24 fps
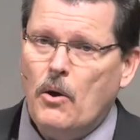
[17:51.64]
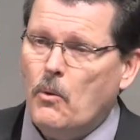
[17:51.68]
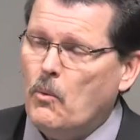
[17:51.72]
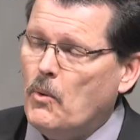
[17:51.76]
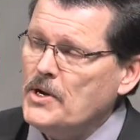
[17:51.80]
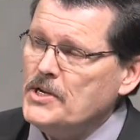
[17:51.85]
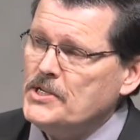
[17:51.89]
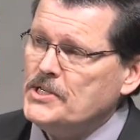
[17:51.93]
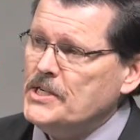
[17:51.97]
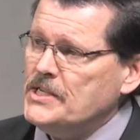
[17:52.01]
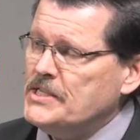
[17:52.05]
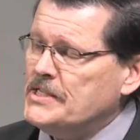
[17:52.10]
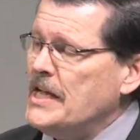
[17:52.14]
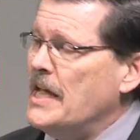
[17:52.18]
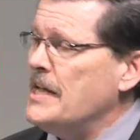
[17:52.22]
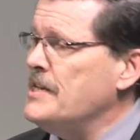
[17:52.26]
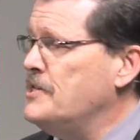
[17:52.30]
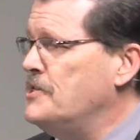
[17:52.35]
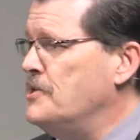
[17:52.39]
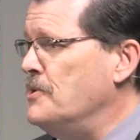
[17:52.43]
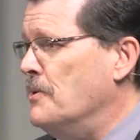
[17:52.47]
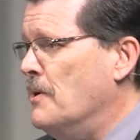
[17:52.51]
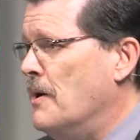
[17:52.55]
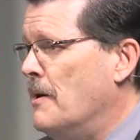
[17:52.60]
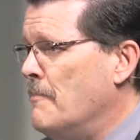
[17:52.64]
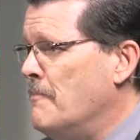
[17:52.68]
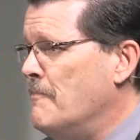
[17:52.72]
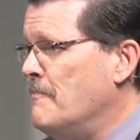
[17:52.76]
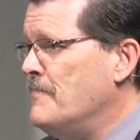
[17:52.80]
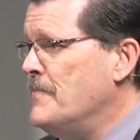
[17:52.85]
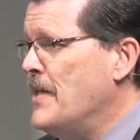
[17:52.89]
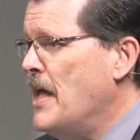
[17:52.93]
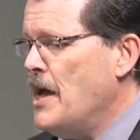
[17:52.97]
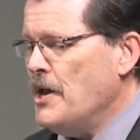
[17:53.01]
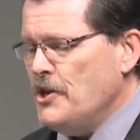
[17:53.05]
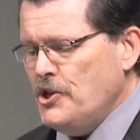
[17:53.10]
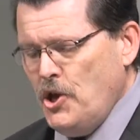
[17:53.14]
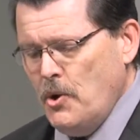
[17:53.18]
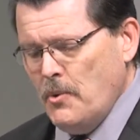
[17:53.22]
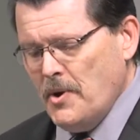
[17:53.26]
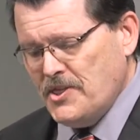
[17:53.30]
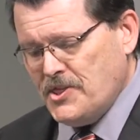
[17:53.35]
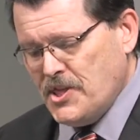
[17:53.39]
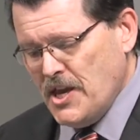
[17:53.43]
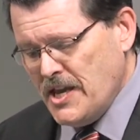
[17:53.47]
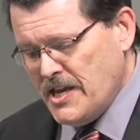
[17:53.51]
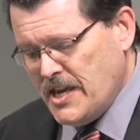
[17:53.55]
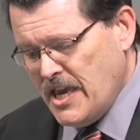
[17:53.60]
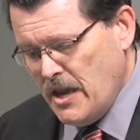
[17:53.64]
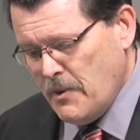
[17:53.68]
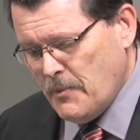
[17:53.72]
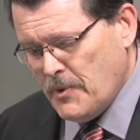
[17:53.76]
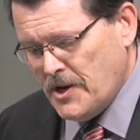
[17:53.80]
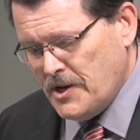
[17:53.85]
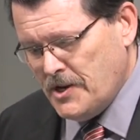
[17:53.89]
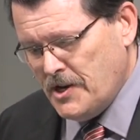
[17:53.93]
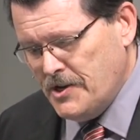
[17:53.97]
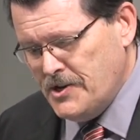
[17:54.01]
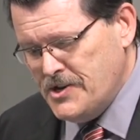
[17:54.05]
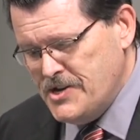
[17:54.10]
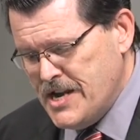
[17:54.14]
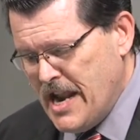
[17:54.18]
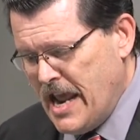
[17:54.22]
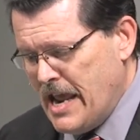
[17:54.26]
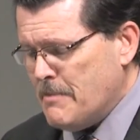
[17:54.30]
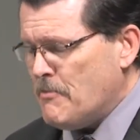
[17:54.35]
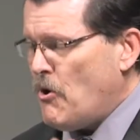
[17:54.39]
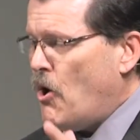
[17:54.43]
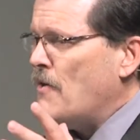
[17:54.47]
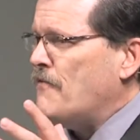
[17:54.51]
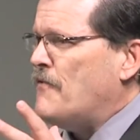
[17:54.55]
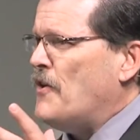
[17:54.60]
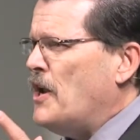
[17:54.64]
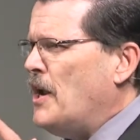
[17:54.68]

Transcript: What has he said to them? You would think he would name off